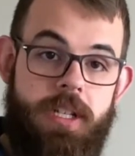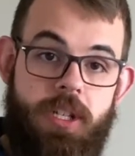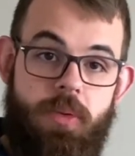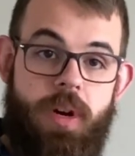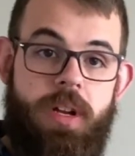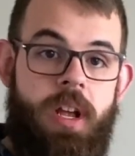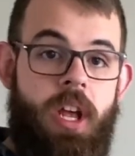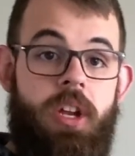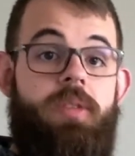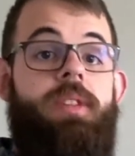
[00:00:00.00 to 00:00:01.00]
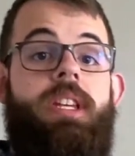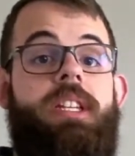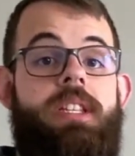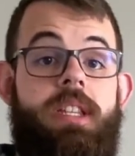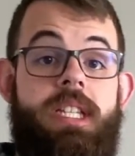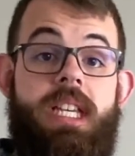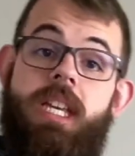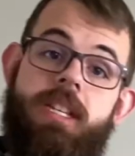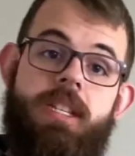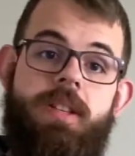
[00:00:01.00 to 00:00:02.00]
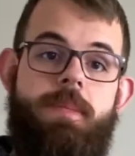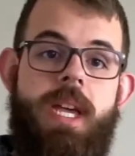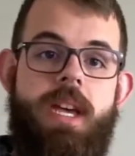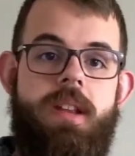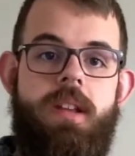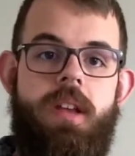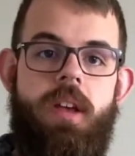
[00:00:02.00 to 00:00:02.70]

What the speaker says: Do you want to release this innocent man?"